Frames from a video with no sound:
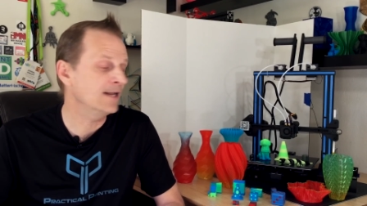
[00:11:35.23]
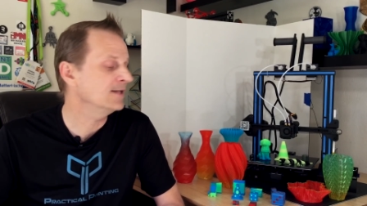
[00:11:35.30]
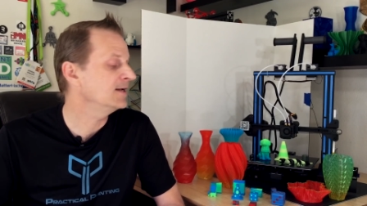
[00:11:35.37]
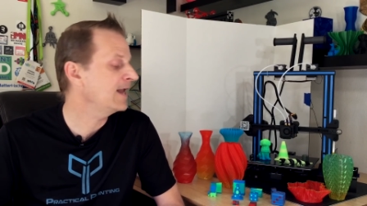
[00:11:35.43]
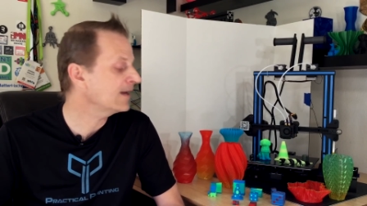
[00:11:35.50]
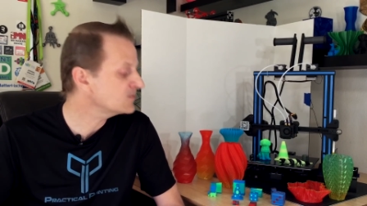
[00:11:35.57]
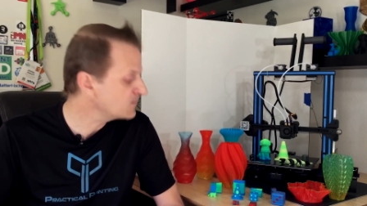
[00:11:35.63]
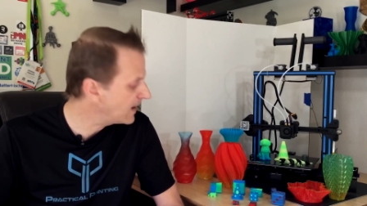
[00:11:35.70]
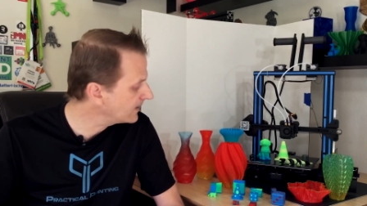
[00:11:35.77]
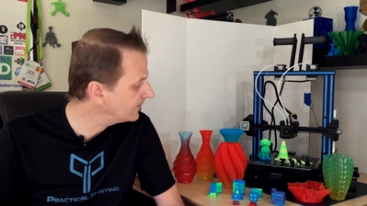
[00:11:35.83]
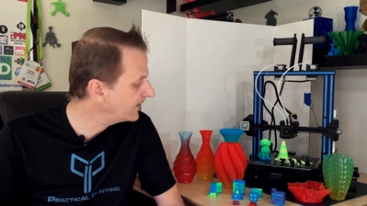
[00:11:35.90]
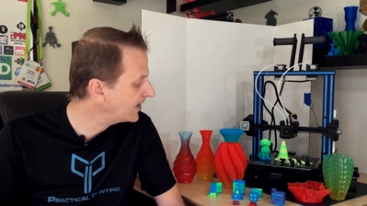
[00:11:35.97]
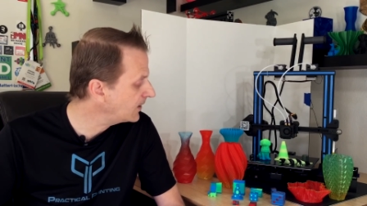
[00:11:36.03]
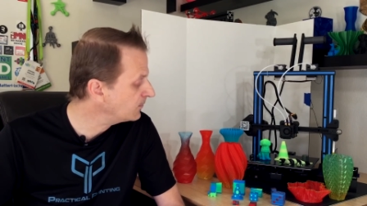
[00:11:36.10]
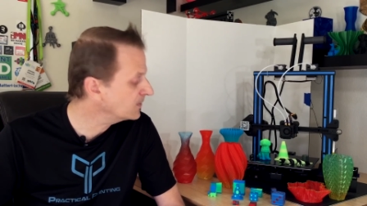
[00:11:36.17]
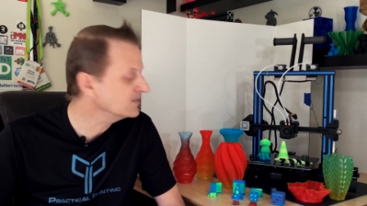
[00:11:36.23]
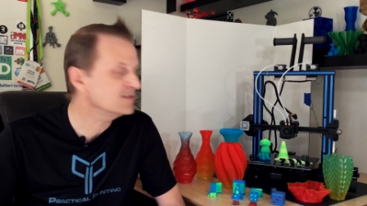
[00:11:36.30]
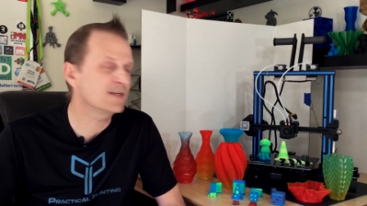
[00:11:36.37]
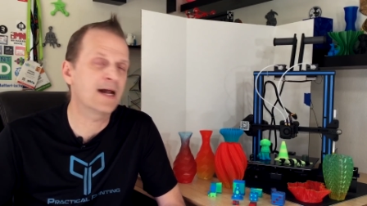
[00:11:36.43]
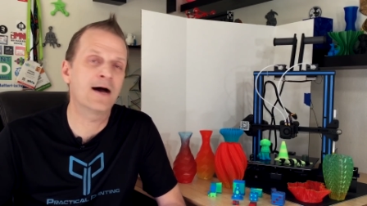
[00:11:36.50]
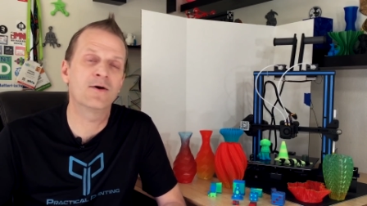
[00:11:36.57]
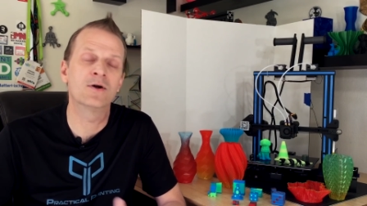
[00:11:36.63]
And the next model that I
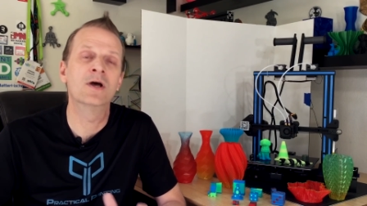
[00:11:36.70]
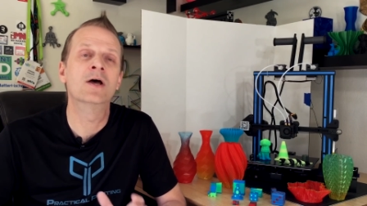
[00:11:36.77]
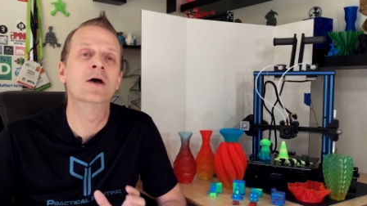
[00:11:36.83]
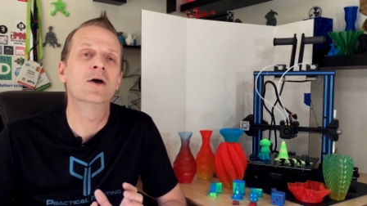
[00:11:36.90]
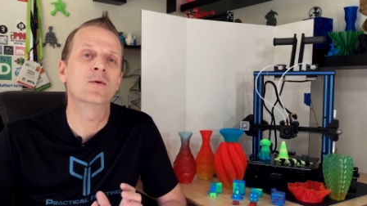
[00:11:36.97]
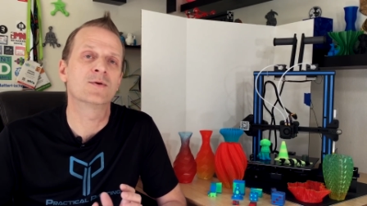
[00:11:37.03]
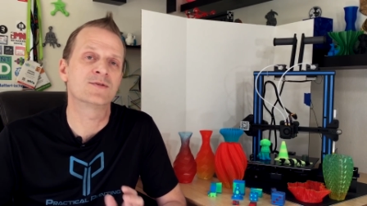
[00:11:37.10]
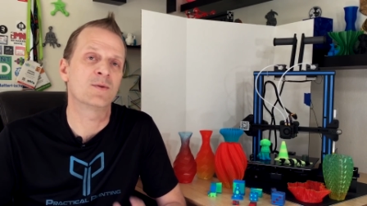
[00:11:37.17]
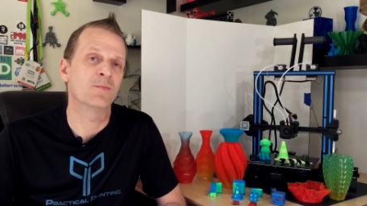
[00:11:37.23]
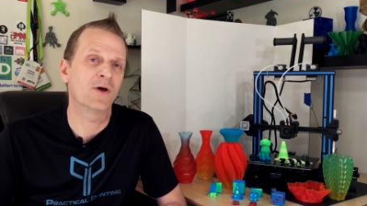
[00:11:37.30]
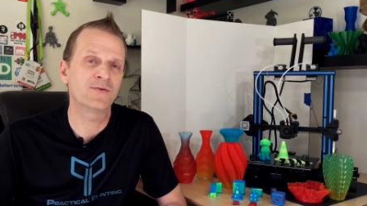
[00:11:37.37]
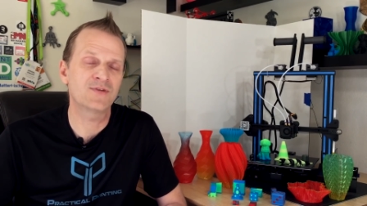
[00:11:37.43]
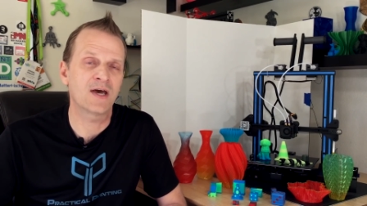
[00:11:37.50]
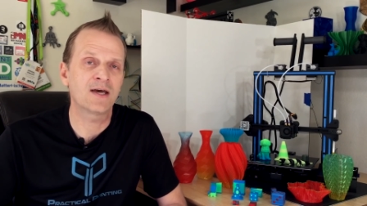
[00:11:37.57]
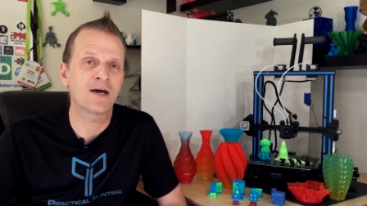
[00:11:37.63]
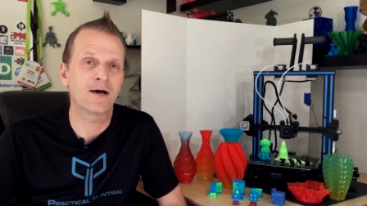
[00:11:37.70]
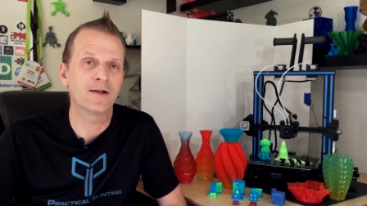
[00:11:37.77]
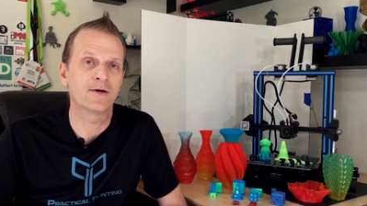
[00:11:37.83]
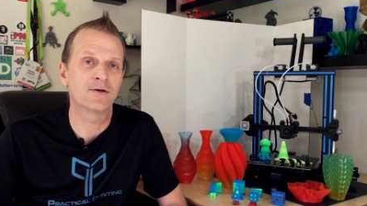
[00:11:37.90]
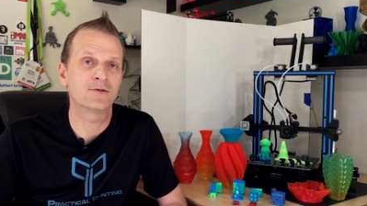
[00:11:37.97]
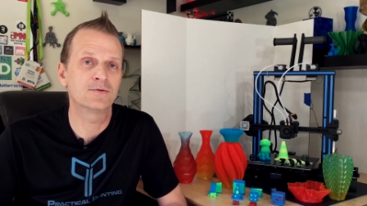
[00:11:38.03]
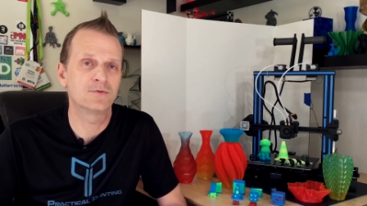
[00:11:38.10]
printed out was a
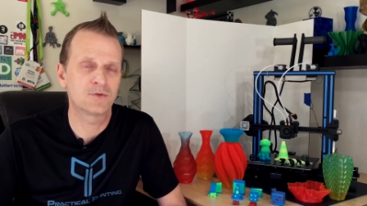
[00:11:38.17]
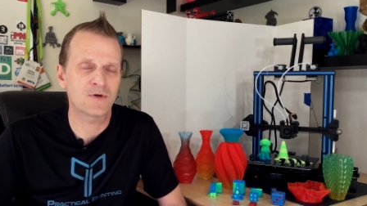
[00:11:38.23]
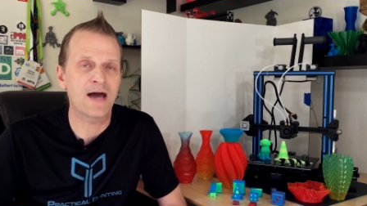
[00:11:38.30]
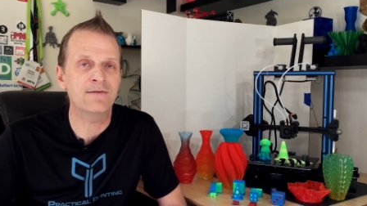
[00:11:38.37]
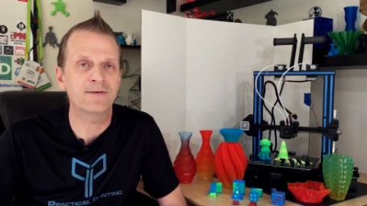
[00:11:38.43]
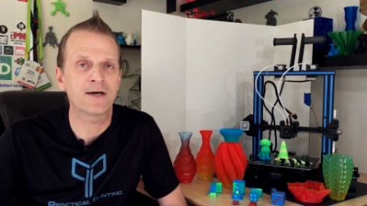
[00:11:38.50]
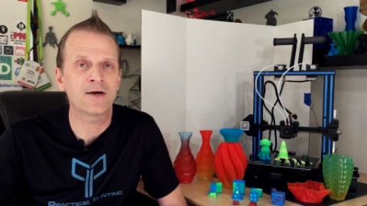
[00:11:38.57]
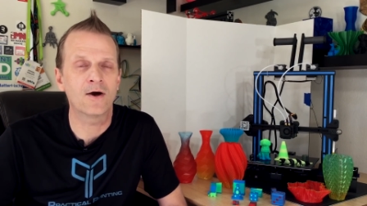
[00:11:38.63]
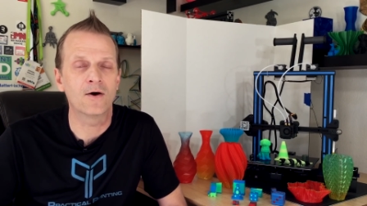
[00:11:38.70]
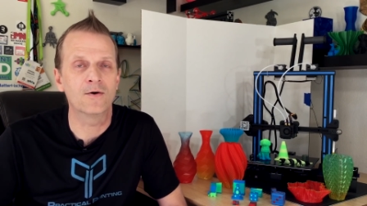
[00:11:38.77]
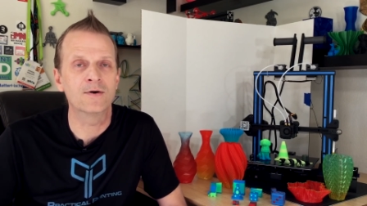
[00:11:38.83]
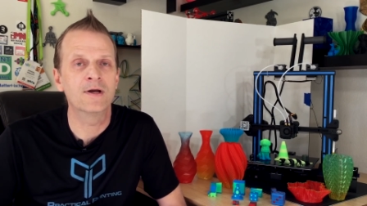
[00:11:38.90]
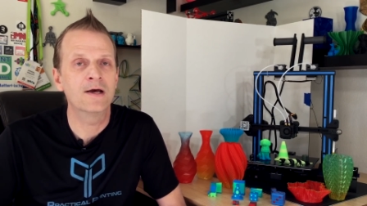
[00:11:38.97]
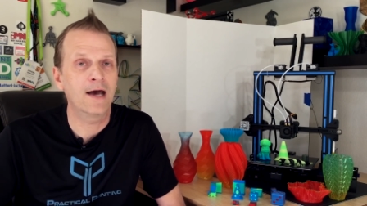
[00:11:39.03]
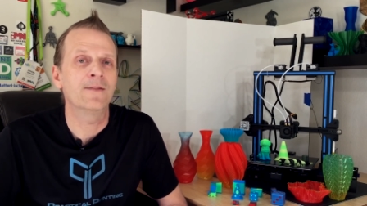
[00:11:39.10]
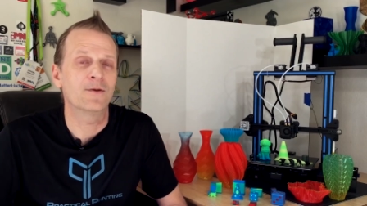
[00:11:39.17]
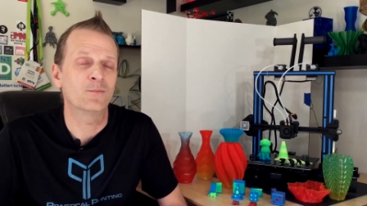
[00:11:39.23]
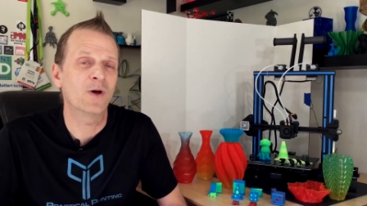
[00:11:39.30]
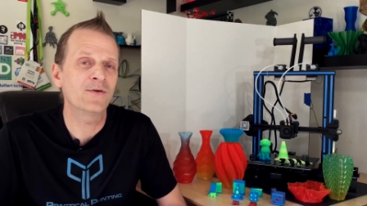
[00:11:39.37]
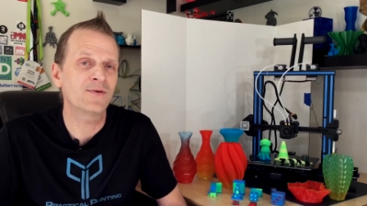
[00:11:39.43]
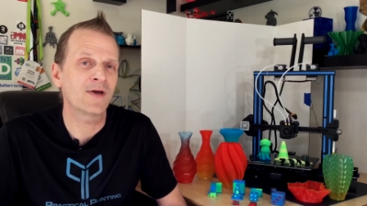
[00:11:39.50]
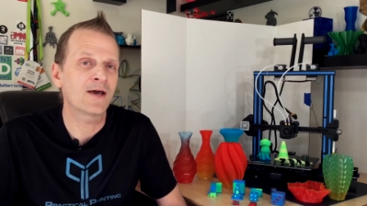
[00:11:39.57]
multicolor traffic cone. And the
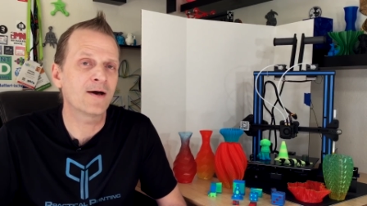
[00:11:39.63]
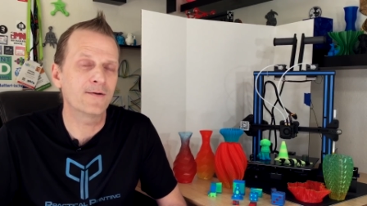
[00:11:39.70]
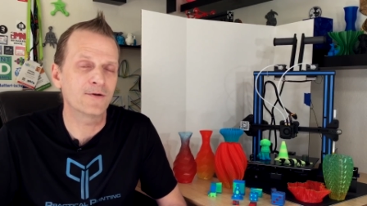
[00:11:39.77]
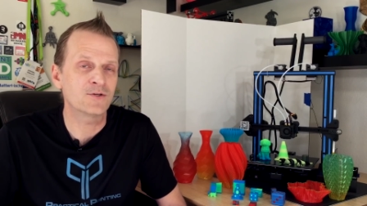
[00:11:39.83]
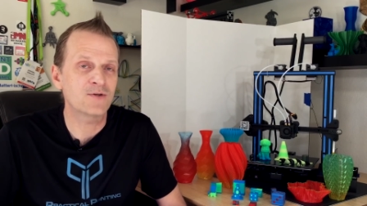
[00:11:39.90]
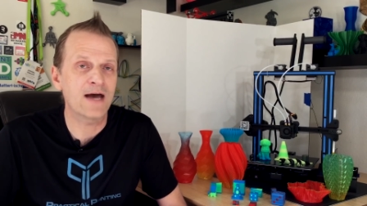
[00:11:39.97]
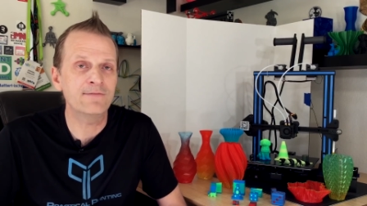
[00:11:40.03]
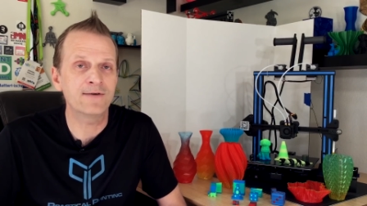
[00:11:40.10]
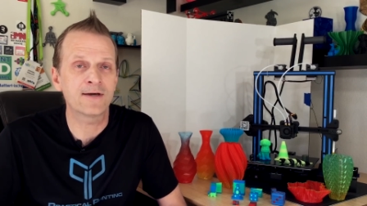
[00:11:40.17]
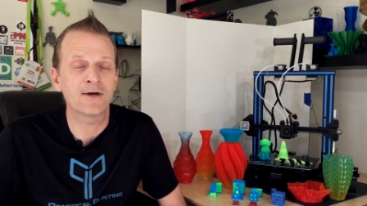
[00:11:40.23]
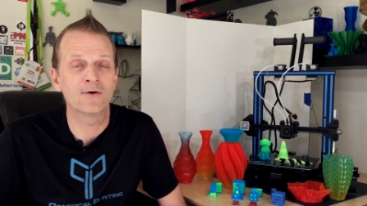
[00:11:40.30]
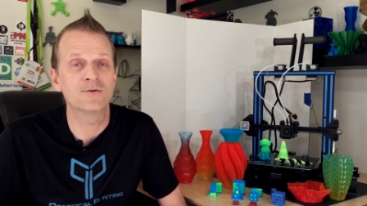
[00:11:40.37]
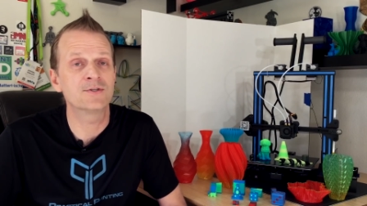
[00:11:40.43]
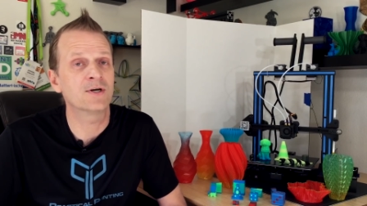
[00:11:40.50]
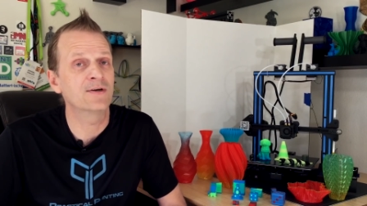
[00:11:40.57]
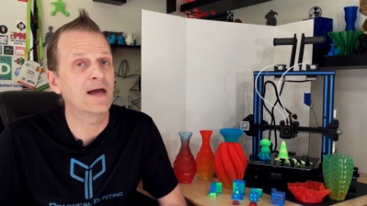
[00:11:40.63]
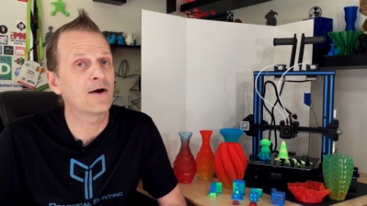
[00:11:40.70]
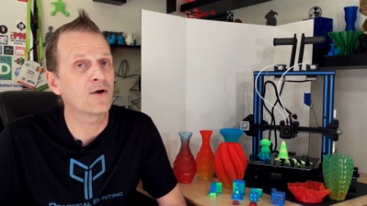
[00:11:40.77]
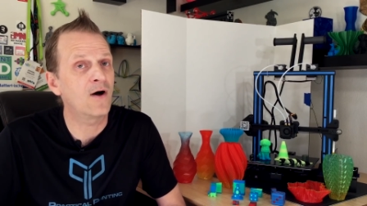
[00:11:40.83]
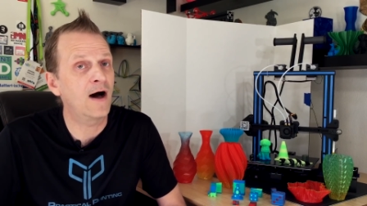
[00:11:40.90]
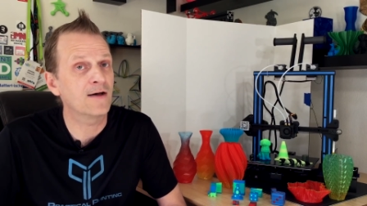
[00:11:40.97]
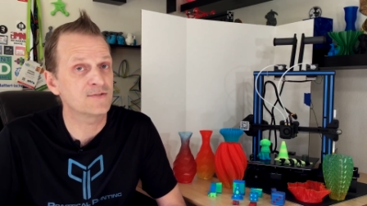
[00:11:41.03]
multicolor traffic cone turned
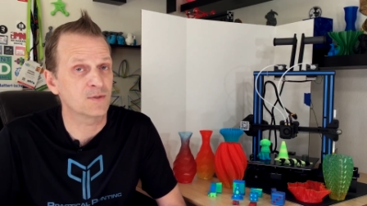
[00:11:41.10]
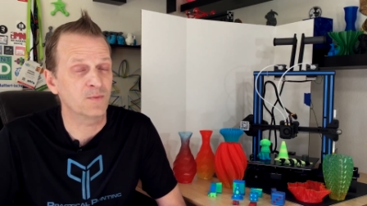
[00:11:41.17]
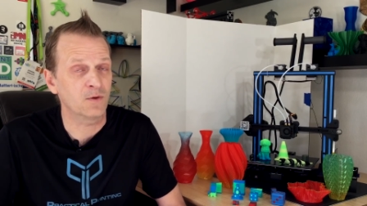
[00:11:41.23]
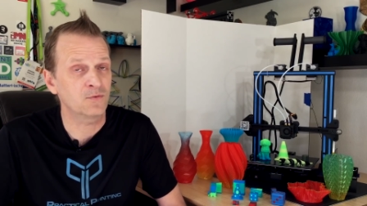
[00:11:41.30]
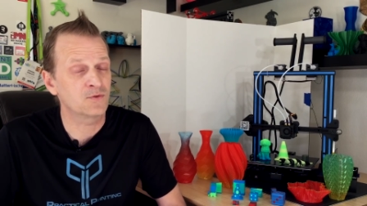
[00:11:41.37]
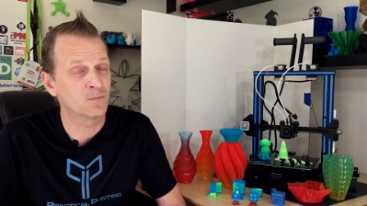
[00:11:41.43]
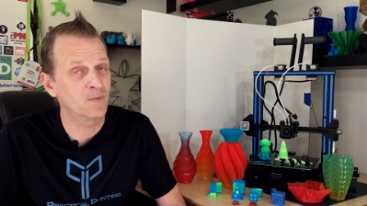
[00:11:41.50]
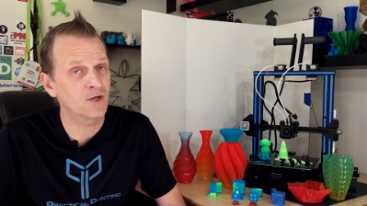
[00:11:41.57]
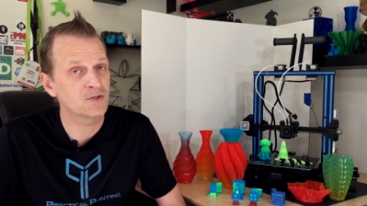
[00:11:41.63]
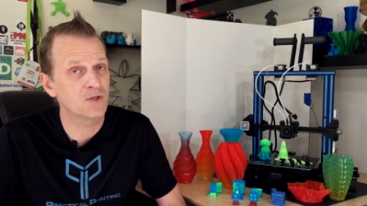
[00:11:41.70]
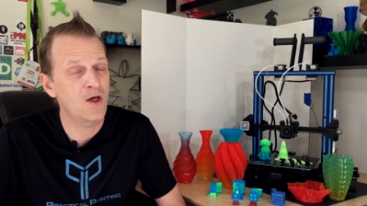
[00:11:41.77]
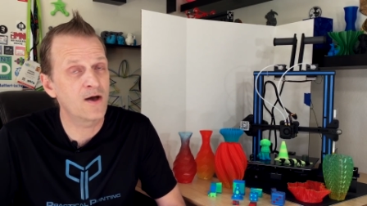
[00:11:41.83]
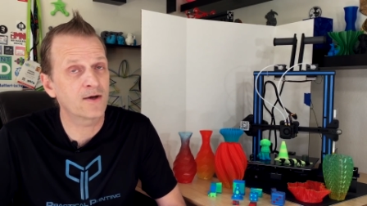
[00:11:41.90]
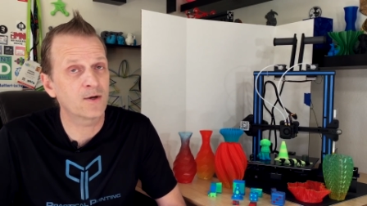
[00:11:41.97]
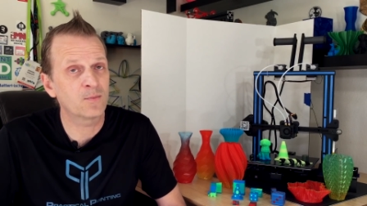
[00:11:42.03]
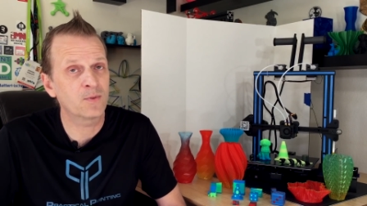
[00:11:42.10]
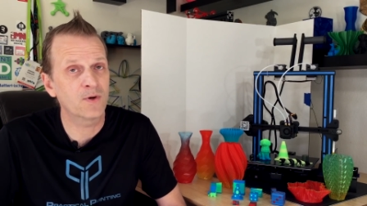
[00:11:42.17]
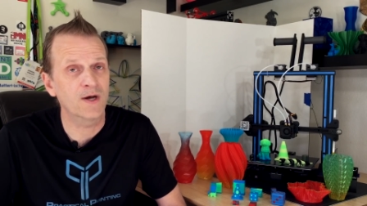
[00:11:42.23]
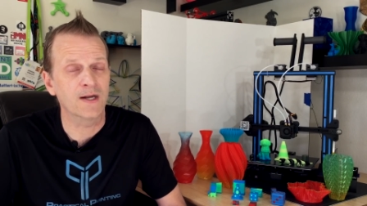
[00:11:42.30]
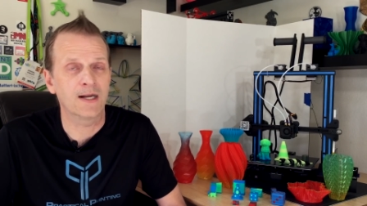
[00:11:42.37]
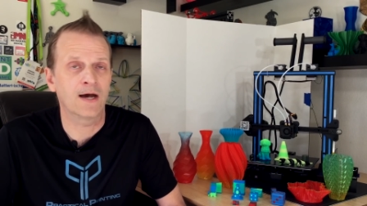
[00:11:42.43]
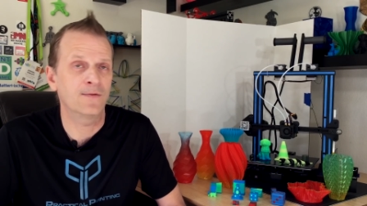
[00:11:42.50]
out awesome. It was a much longer
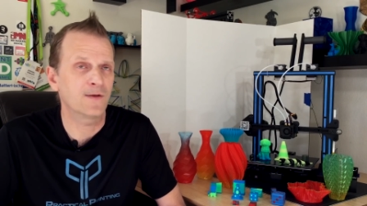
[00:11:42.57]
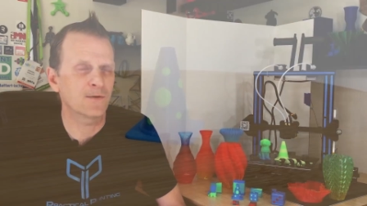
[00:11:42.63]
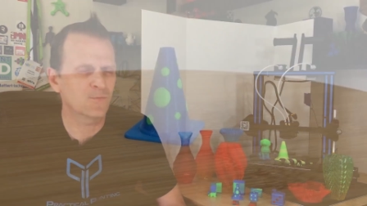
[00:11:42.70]
print.